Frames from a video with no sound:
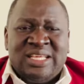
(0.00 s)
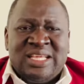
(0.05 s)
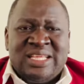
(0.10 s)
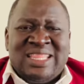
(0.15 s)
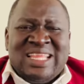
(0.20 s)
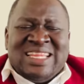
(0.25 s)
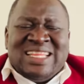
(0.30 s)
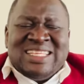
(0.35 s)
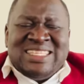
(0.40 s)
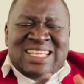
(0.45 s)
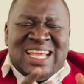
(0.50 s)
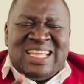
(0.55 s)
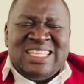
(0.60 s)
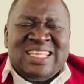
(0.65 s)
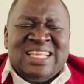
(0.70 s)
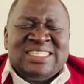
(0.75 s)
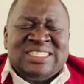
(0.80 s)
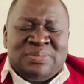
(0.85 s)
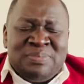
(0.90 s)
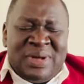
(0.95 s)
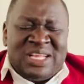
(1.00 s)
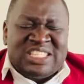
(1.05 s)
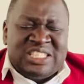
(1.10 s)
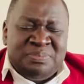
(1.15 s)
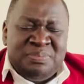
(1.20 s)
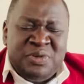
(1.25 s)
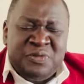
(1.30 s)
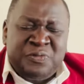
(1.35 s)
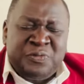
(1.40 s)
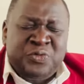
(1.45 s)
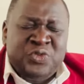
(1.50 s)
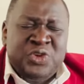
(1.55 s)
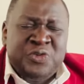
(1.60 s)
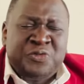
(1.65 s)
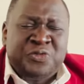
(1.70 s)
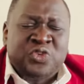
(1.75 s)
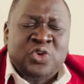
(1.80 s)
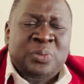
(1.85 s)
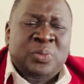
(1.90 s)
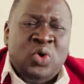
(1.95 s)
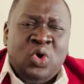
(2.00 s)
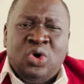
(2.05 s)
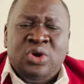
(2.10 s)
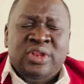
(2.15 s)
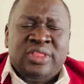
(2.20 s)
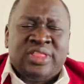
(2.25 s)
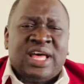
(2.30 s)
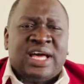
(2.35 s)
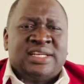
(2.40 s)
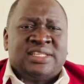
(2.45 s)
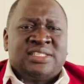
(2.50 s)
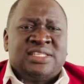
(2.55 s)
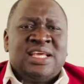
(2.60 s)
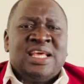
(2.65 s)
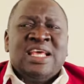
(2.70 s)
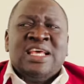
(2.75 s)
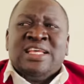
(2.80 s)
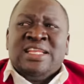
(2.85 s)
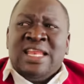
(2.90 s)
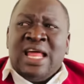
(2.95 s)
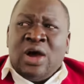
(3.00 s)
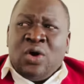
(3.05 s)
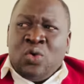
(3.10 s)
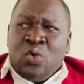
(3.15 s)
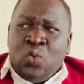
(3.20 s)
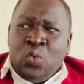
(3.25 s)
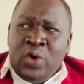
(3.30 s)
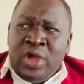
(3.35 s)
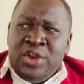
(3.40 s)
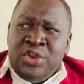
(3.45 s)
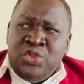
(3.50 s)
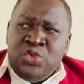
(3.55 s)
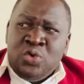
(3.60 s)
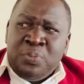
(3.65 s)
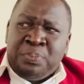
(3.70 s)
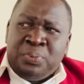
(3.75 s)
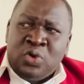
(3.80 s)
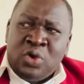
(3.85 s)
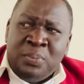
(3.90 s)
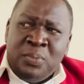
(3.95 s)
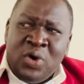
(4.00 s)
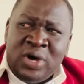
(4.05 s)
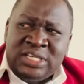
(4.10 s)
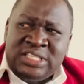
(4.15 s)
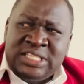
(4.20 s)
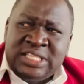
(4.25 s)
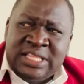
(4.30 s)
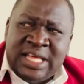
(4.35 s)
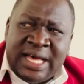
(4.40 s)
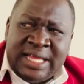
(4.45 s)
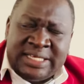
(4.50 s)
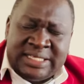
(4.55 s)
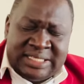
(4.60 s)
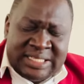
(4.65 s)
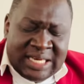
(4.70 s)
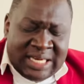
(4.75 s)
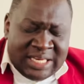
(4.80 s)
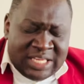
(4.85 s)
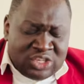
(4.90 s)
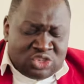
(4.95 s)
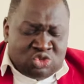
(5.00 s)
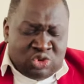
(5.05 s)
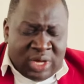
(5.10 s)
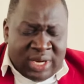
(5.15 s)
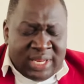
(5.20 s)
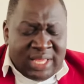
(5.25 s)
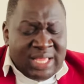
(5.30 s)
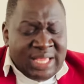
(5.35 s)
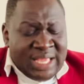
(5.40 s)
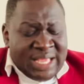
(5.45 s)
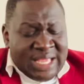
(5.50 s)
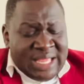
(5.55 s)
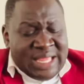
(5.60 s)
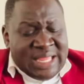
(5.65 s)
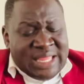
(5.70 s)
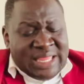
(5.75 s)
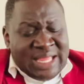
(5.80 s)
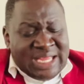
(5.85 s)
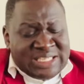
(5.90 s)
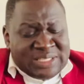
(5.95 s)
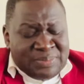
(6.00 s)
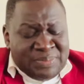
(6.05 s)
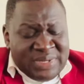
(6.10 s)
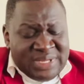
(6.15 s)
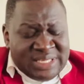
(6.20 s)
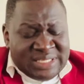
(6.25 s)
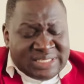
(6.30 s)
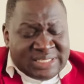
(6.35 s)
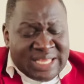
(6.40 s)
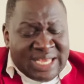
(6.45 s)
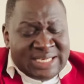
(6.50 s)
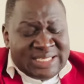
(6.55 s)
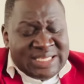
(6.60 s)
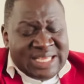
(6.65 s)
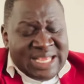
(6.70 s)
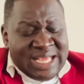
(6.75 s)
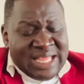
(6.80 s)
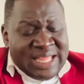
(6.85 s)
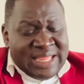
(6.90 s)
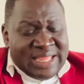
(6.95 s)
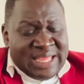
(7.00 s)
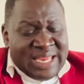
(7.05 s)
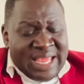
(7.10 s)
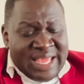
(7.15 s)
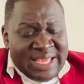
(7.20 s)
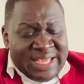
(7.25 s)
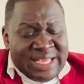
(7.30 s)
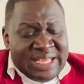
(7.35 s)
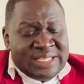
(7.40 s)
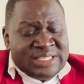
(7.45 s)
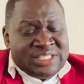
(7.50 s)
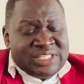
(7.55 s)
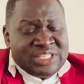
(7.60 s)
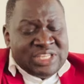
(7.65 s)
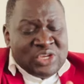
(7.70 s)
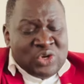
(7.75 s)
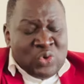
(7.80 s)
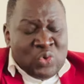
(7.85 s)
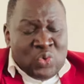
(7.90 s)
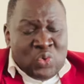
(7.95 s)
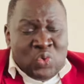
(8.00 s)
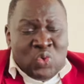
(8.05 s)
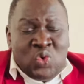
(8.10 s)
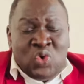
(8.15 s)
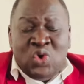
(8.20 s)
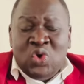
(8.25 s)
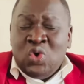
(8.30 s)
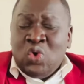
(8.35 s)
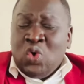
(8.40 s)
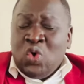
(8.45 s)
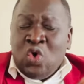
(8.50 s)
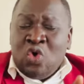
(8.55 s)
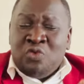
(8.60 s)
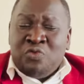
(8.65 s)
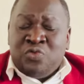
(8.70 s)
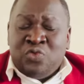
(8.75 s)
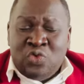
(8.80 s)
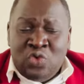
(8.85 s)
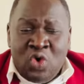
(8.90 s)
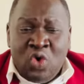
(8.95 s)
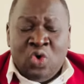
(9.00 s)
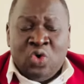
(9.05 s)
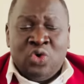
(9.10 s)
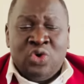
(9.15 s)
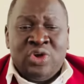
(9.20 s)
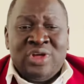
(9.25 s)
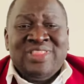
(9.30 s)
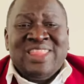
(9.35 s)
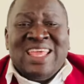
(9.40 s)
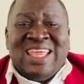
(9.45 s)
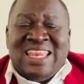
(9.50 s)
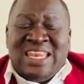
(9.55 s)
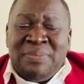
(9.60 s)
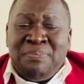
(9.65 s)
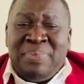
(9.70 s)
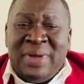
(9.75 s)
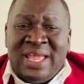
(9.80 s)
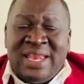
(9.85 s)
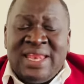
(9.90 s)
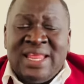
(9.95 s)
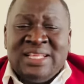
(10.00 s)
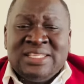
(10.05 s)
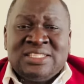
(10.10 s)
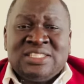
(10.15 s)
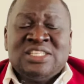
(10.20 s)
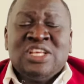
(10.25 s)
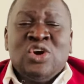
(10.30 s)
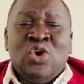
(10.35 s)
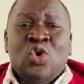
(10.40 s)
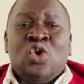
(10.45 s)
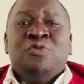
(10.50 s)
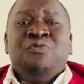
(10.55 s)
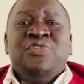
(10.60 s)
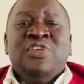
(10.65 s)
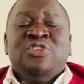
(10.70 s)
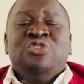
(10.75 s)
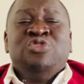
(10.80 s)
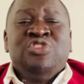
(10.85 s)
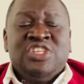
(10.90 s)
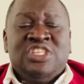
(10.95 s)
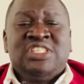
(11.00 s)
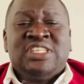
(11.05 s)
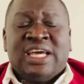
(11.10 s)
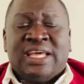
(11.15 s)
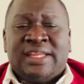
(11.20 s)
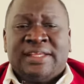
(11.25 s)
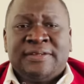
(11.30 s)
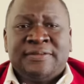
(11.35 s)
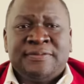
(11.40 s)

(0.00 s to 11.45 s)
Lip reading: that the judges must be free from all that. Now, when you promote that, literally, that means that there is rule of law, the independence of the judiciary.